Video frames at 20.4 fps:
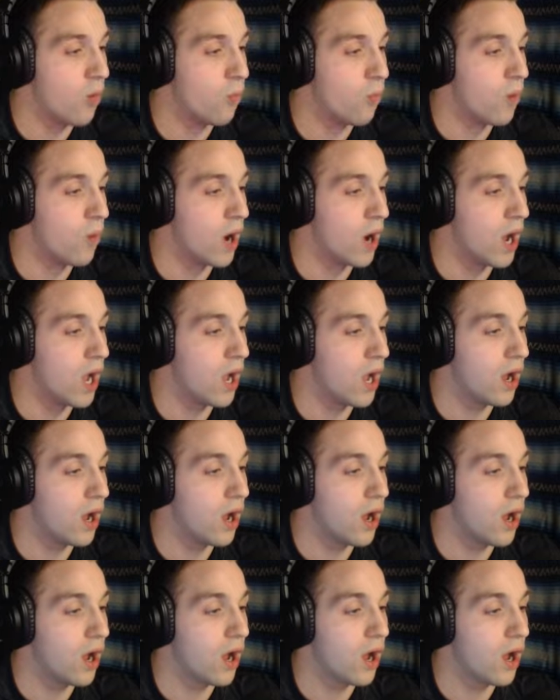Oh what?
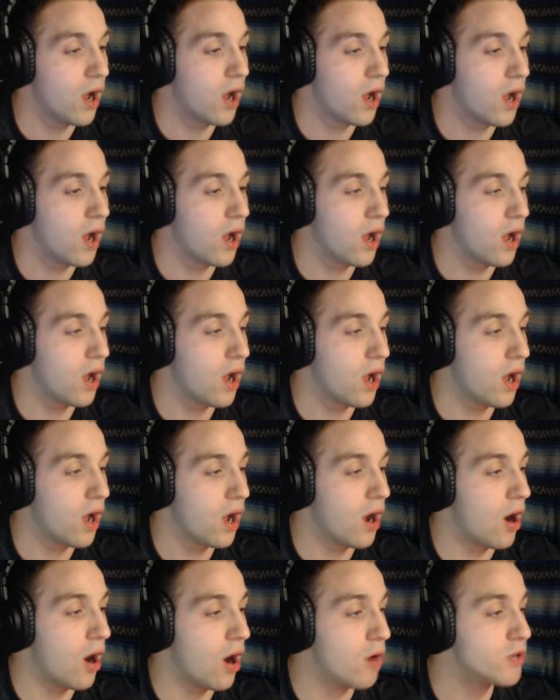
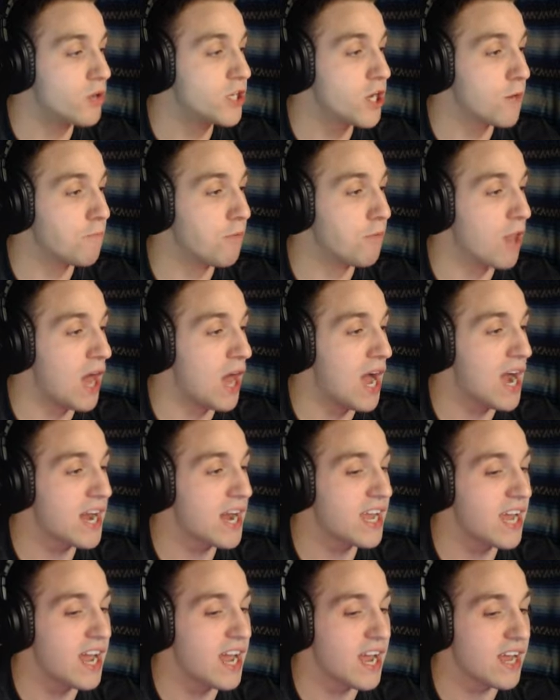Oh, you're
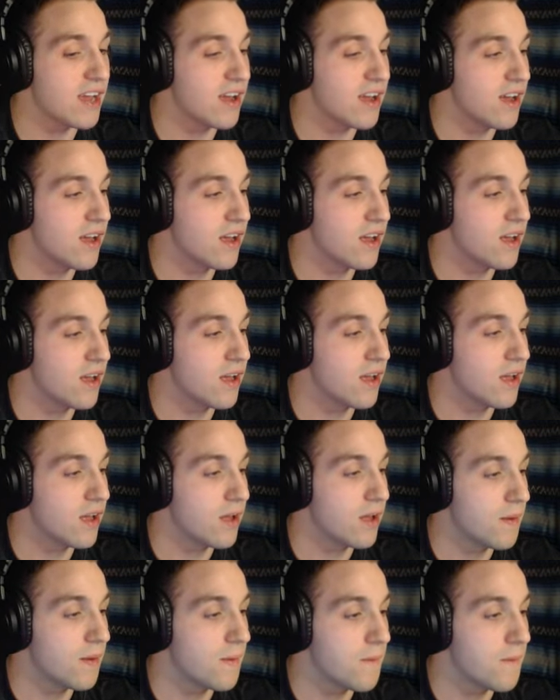blocking,
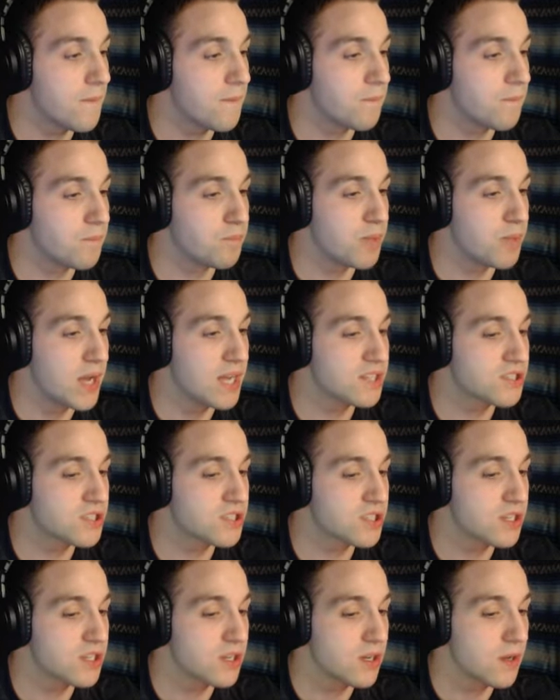
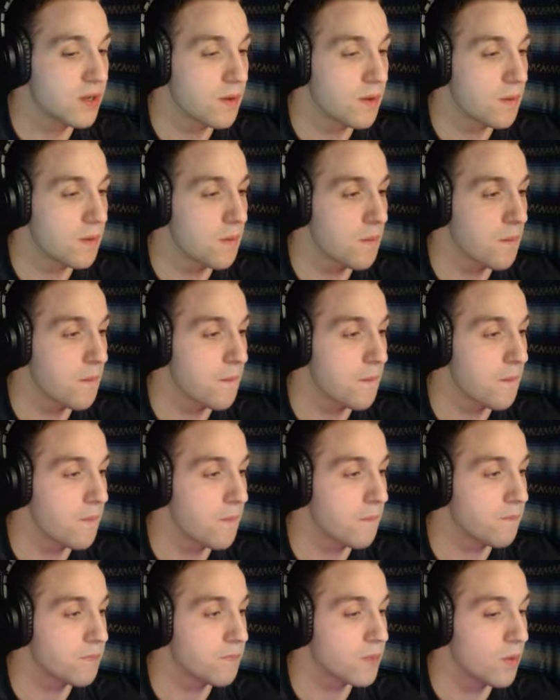bitch.
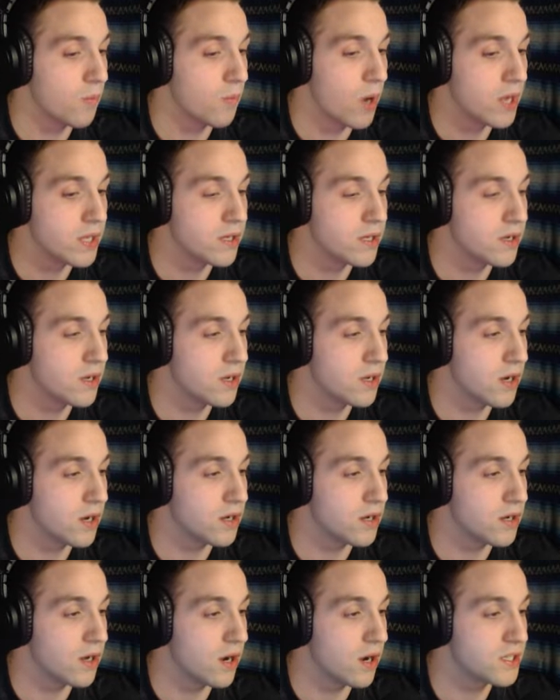What,
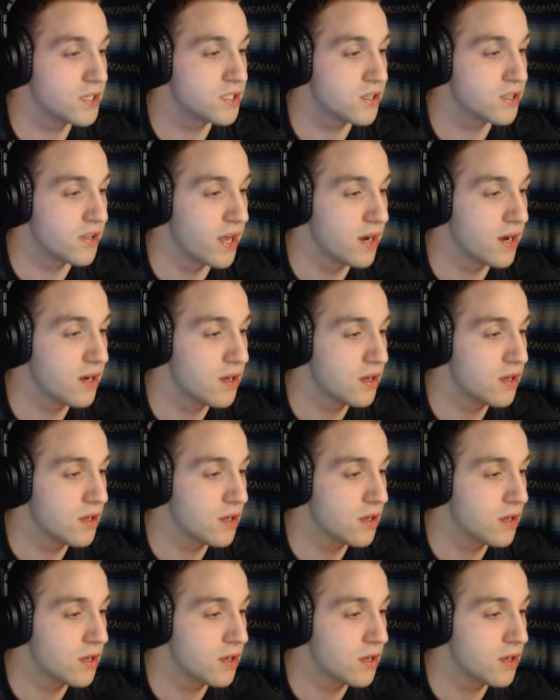are you still there?